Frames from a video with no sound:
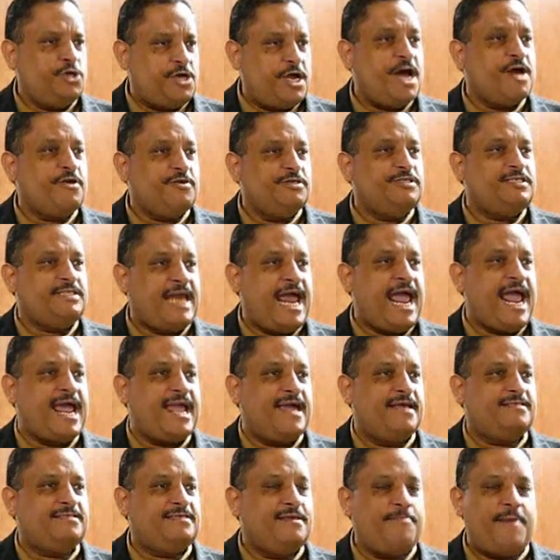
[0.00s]
Do you
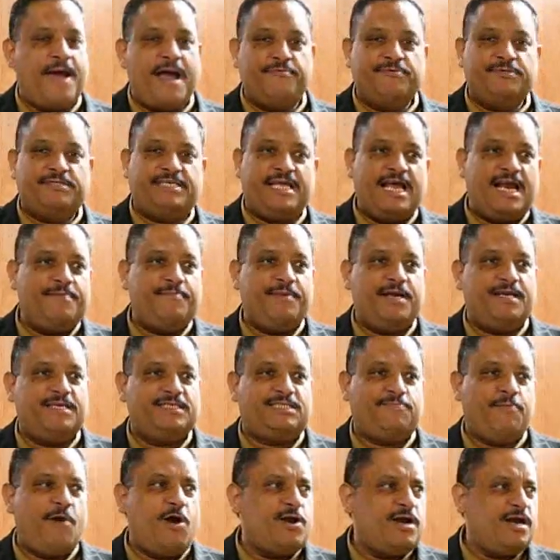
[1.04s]
understand? Somebody was telling me
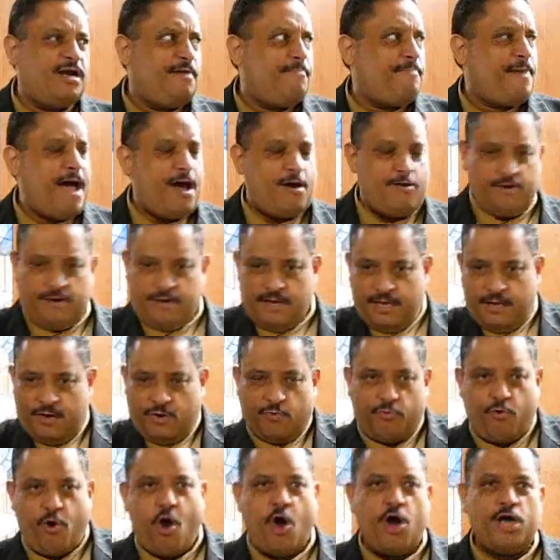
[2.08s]
this morning about
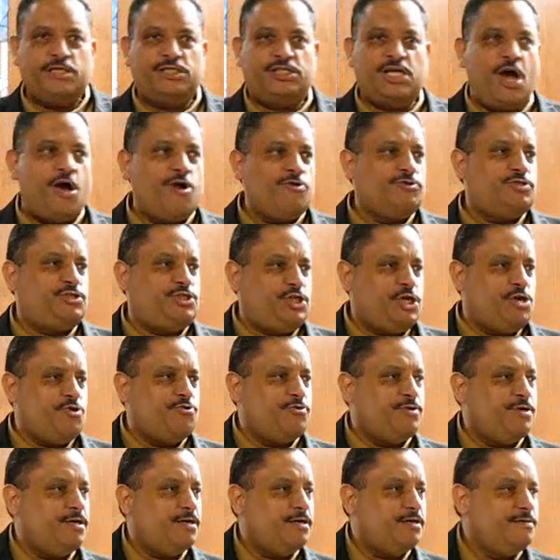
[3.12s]
Roy Jones
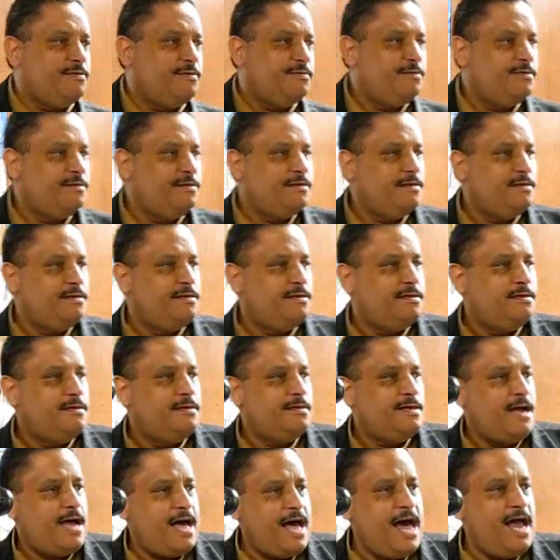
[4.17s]
Jr.
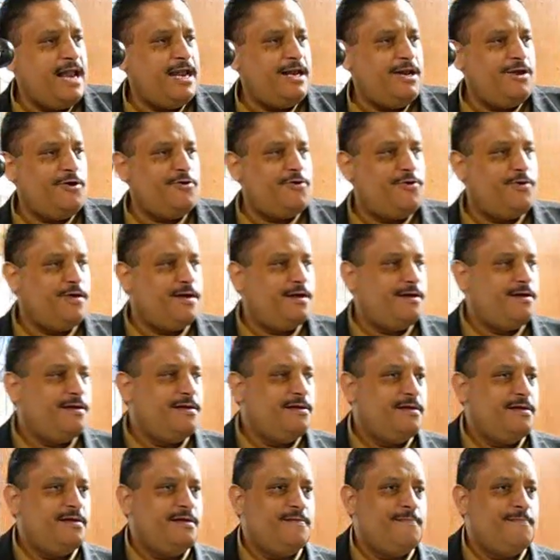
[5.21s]
Uh-huh. Hallelujah. Yeah.